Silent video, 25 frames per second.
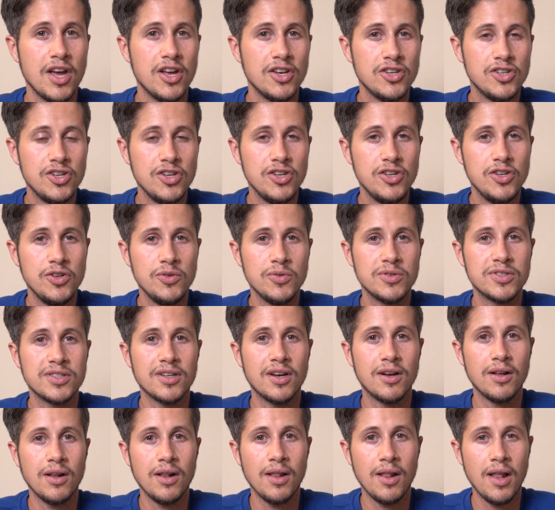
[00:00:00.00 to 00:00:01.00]
to use
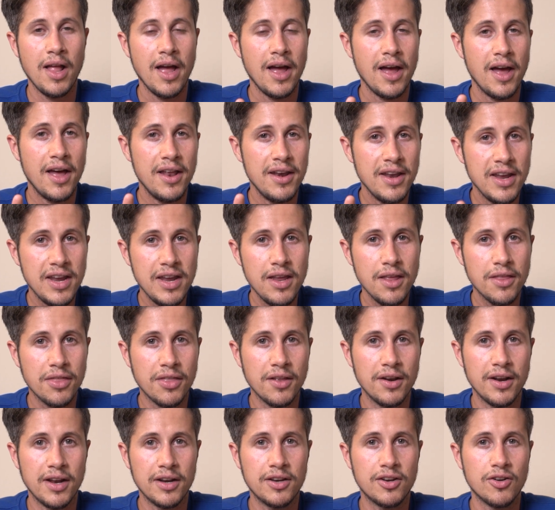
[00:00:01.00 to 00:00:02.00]
an
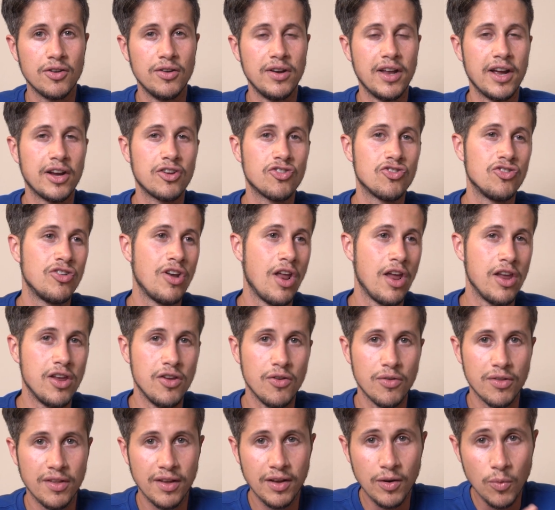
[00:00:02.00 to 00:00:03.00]
Ethernet connection
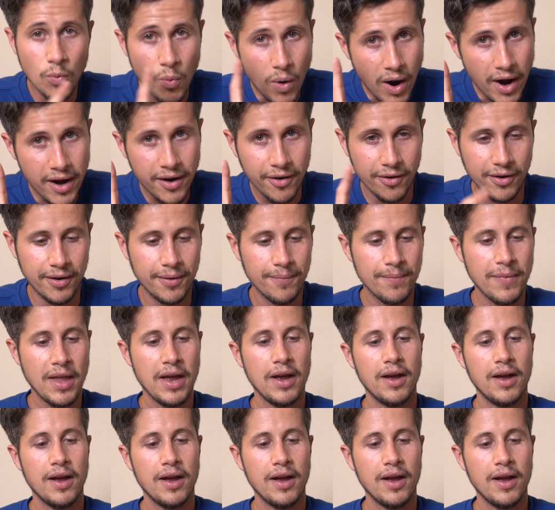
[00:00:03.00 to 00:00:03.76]
using a wire.